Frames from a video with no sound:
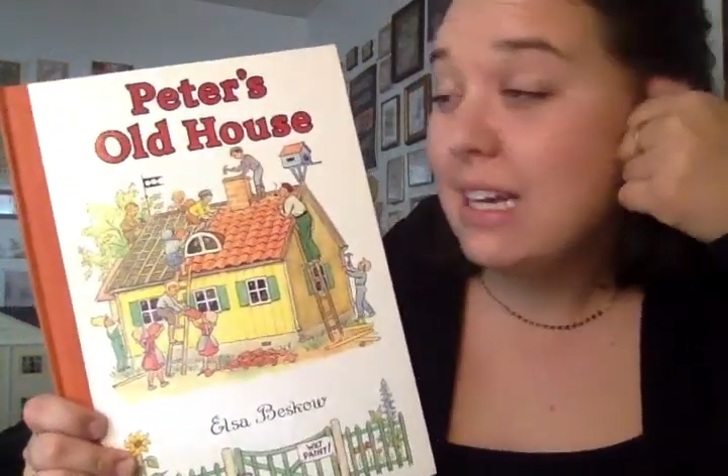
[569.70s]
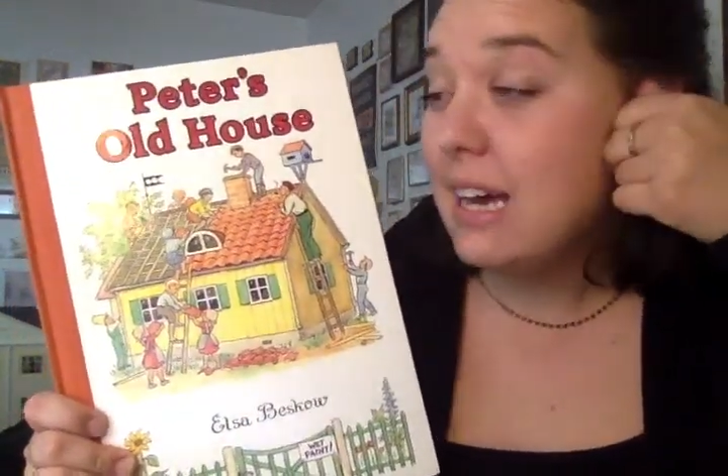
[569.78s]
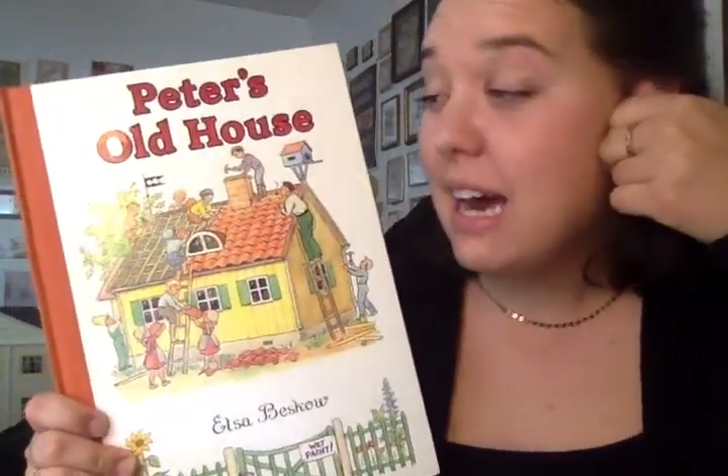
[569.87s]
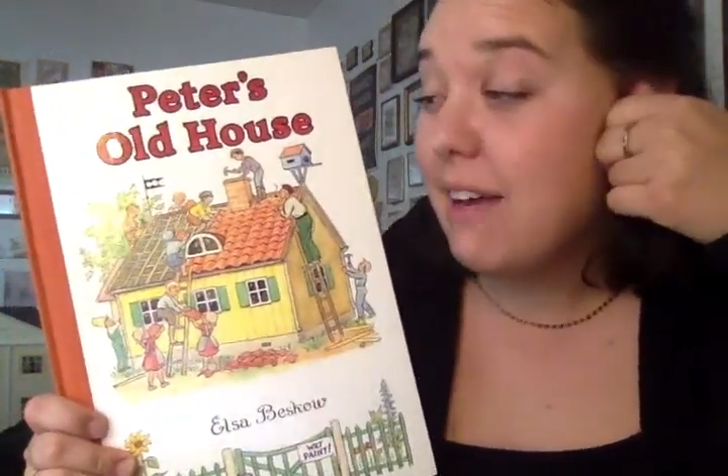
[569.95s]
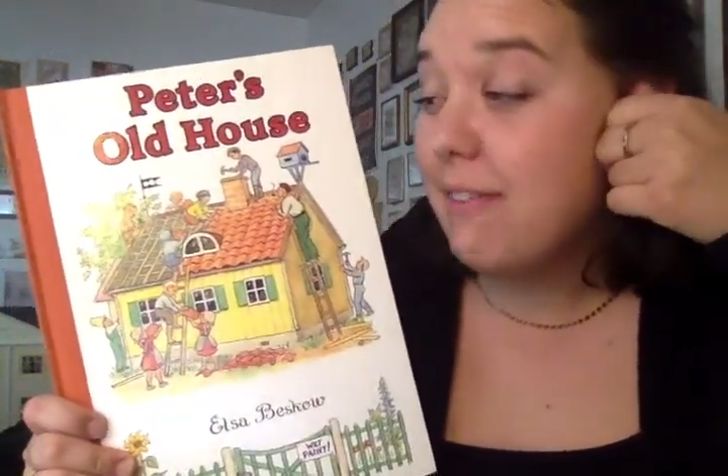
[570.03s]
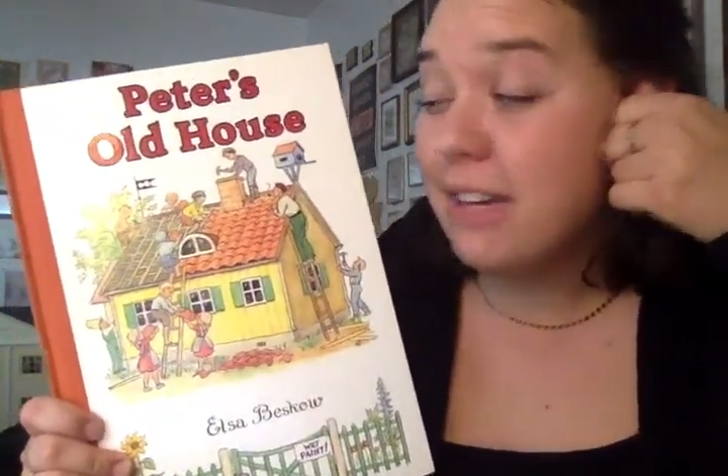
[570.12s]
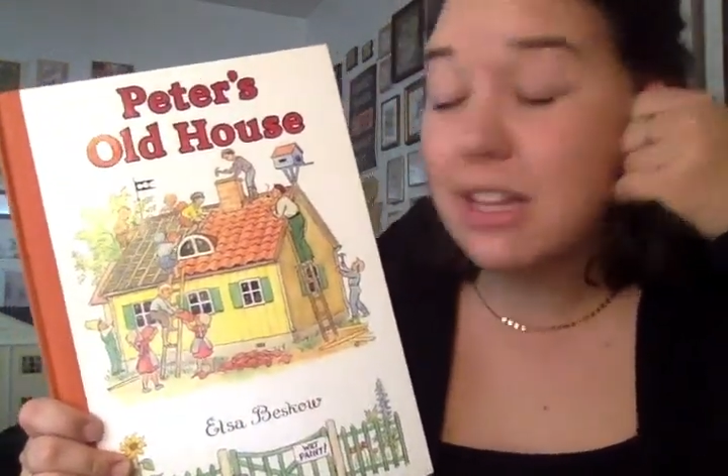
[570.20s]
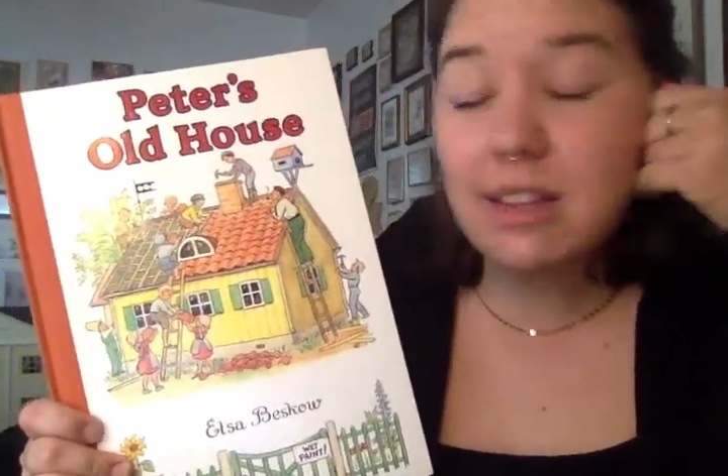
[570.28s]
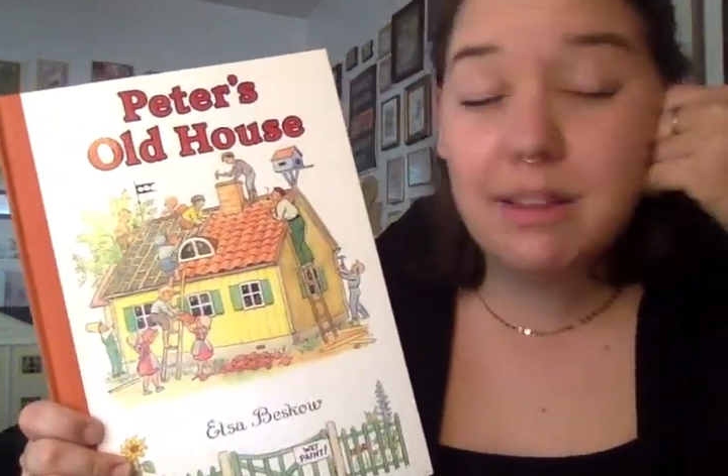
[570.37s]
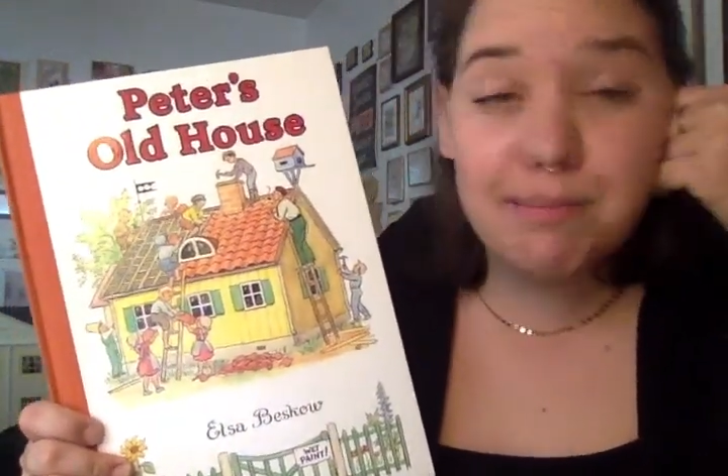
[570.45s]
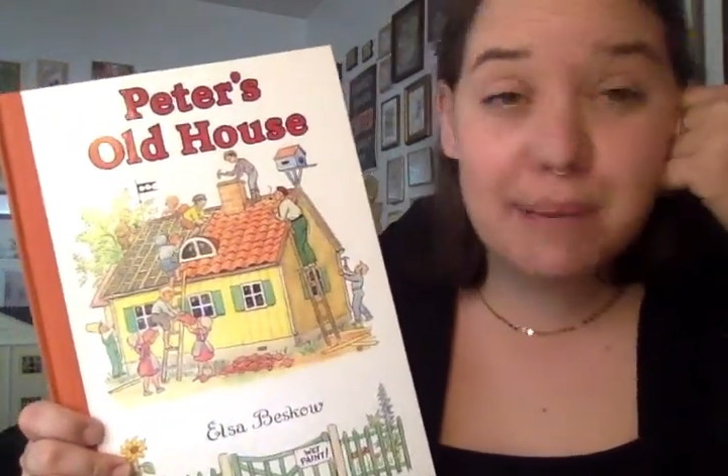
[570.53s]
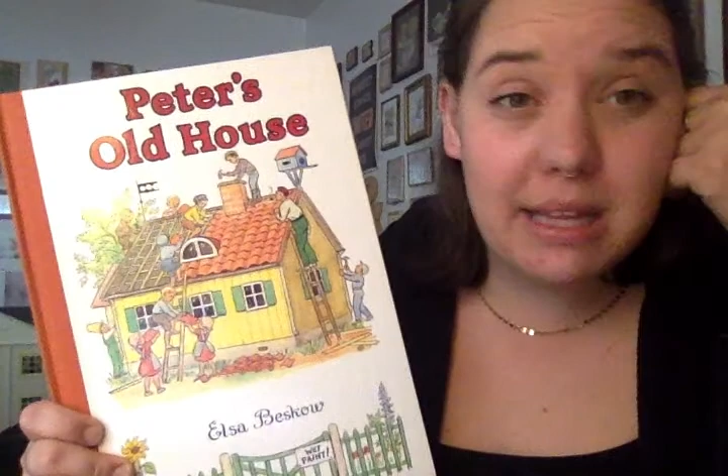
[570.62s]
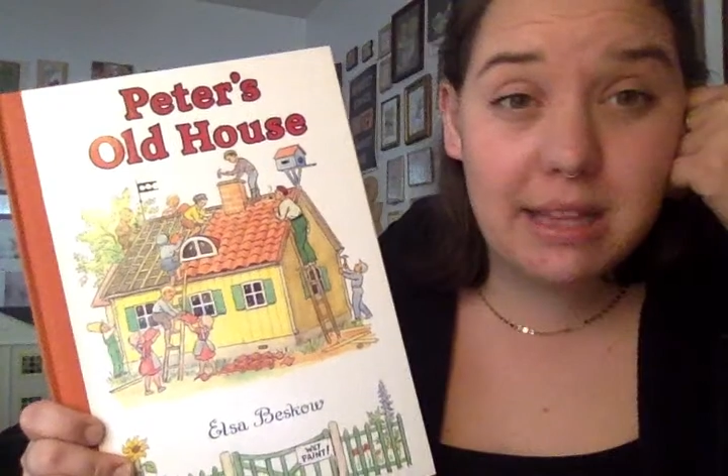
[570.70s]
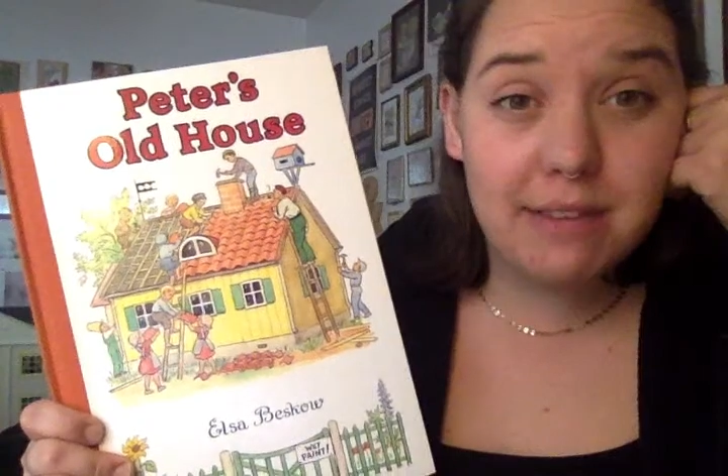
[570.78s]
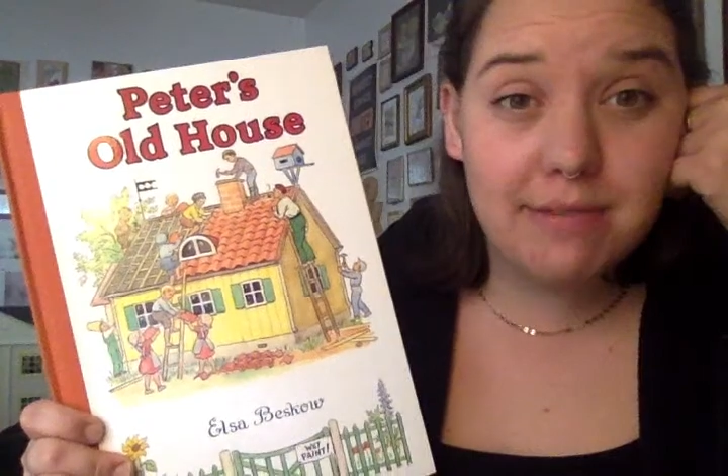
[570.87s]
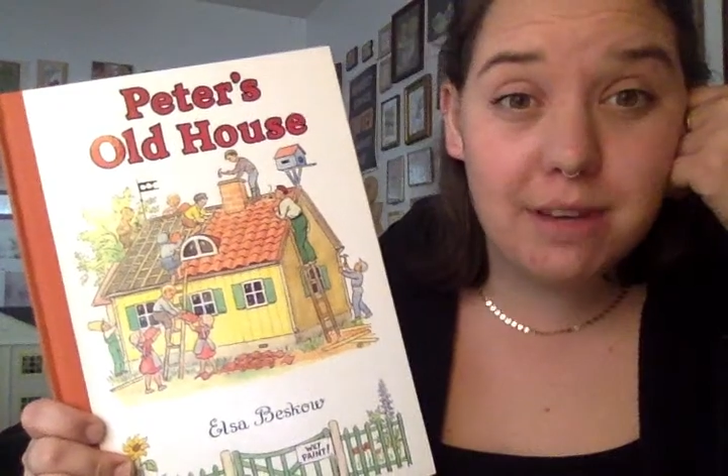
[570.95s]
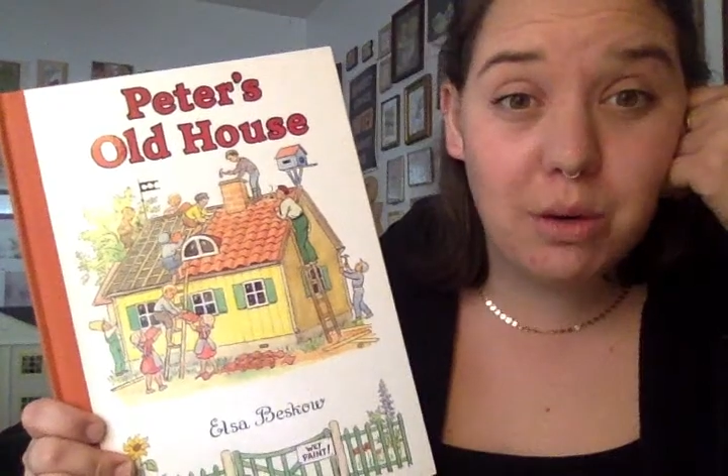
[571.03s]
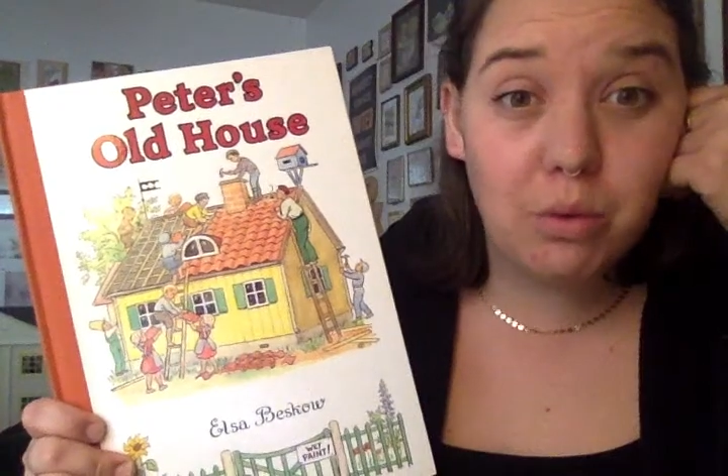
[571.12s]
I felt that they
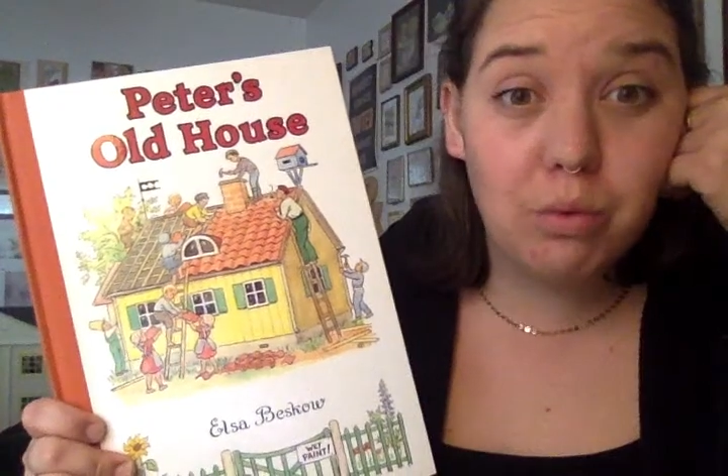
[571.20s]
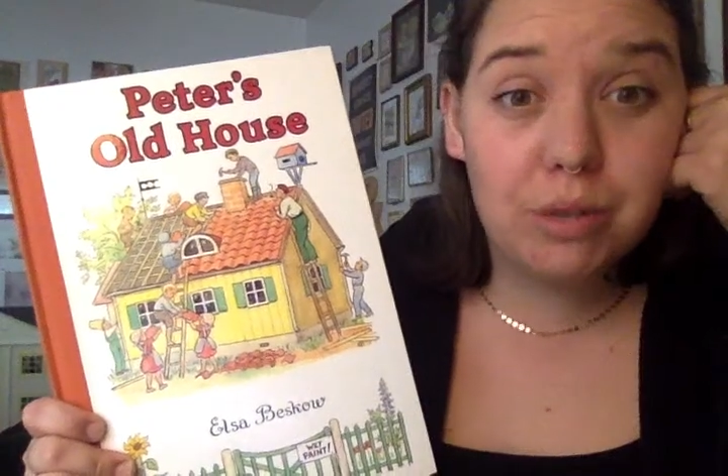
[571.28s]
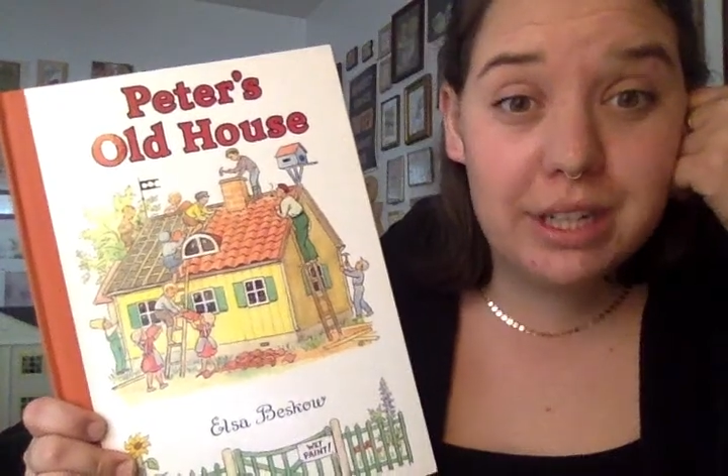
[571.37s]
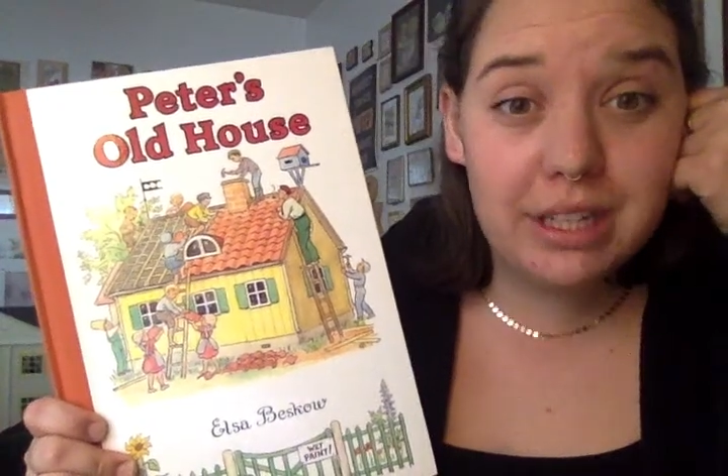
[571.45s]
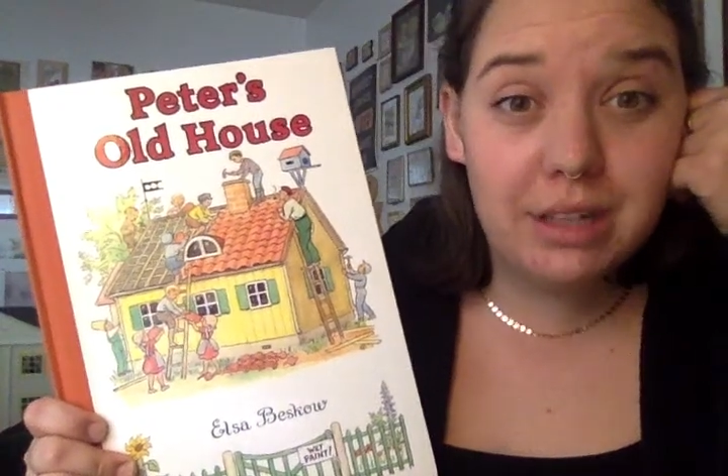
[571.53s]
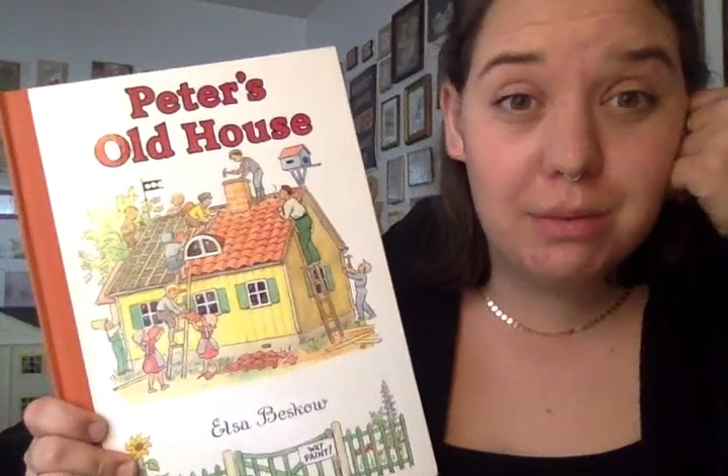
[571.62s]
felt really,